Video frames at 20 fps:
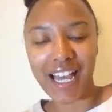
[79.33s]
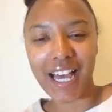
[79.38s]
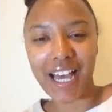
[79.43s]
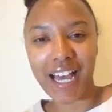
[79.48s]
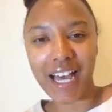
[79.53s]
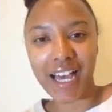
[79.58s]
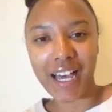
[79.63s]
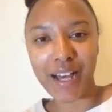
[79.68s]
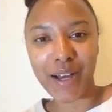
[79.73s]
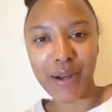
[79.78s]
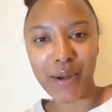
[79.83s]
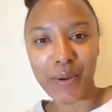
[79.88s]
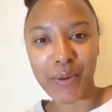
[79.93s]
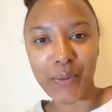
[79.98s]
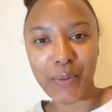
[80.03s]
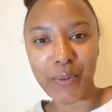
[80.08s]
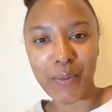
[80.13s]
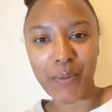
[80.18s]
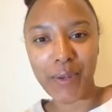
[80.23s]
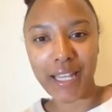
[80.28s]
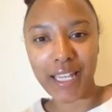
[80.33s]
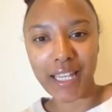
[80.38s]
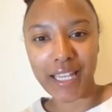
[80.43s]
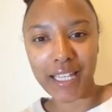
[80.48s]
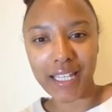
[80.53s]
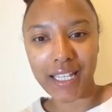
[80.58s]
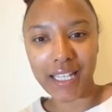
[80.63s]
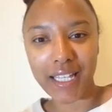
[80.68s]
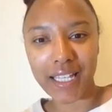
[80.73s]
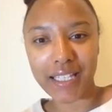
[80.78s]
I'll
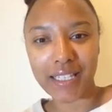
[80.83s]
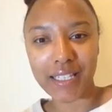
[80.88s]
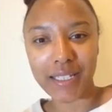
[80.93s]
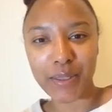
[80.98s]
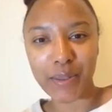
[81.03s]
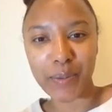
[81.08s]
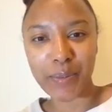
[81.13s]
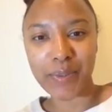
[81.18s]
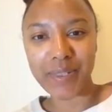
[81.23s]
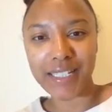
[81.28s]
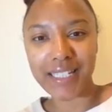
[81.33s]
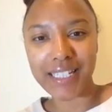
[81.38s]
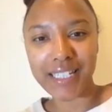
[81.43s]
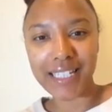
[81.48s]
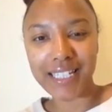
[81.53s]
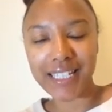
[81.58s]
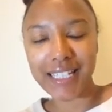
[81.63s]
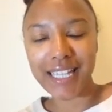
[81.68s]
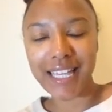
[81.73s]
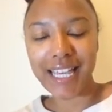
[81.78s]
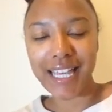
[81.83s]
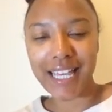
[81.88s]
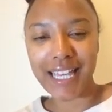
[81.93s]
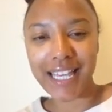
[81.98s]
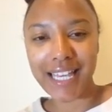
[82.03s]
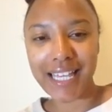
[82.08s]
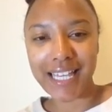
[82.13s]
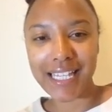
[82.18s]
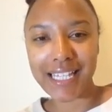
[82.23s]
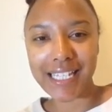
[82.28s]
wait a little bit
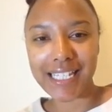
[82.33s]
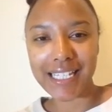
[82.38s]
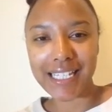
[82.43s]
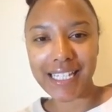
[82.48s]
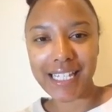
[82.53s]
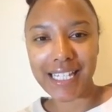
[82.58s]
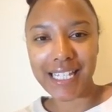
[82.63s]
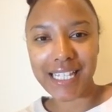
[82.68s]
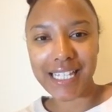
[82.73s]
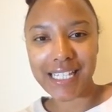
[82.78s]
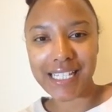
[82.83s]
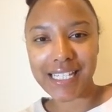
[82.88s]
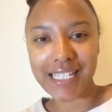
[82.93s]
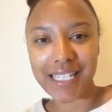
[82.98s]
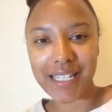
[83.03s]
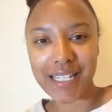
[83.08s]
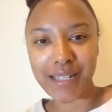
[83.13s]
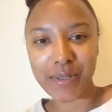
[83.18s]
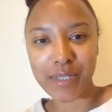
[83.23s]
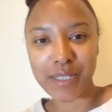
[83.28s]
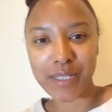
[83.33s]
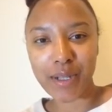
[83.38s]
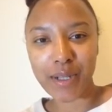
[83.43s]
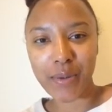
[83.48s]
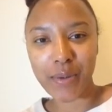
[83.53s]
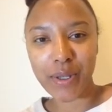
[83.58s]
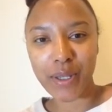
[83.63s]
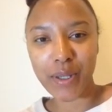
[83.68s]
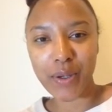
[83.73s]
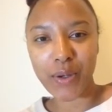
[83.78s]
and see what's
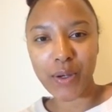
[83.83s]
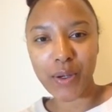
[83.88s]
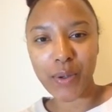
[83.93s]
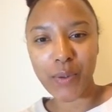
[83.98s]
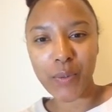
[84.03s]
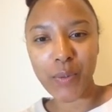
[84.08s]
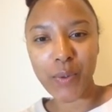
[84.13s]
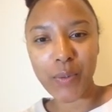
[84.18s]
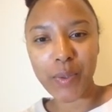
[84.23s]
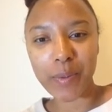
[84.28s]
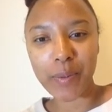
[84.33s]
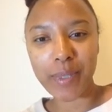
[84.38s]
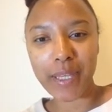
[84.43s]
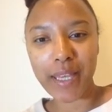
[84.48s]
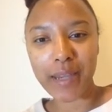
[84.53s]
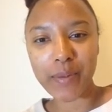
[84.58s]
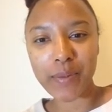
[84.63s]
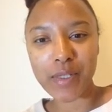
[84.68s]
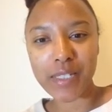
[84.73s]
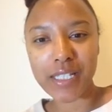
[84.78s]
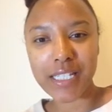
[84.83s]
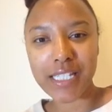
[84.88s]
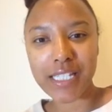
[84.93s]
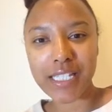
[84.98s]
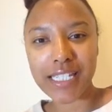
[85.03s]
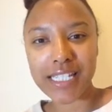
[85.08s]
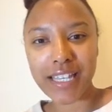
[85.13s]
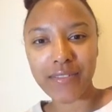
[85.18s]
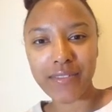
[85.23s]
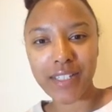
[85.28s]
going on. Will we be able to
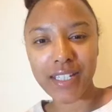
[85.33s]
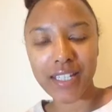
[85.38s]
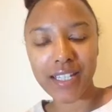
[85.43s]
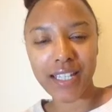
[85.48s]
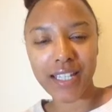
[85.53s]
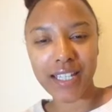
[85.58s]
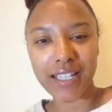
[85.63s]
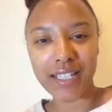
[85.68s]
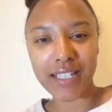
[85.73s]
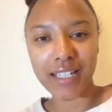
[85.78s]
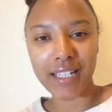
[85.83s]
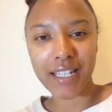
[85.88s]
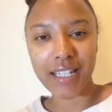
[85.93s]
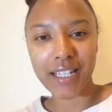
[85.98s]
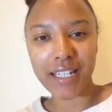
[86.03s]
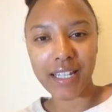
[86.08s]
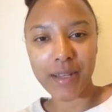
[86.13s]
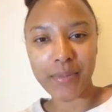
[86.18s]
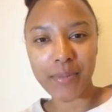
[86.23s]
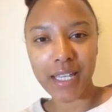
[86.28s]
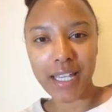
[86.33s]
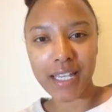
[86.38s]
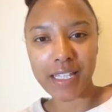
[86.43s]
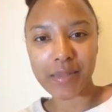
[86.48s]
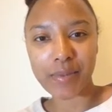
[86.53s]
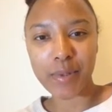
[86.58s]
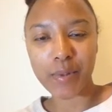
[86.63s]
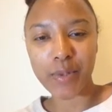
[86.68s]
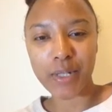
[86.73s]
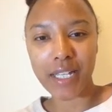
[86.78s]
save it and in case
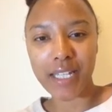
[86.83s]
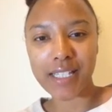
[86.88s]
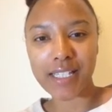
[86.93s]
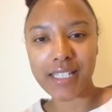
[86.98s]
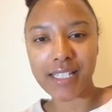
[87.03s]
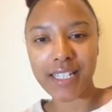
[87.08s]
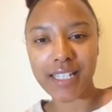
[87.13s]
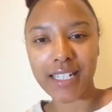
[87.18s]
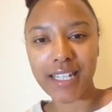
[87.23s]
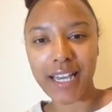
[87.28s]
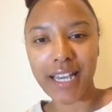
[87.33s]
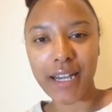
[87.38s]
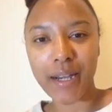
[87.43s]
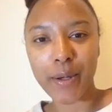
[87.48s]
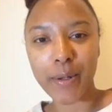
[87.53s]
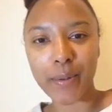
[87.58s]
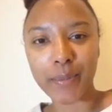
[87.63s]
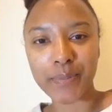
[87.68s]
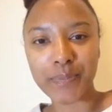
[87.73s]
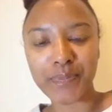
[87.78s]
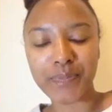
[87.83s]
people can't see it now?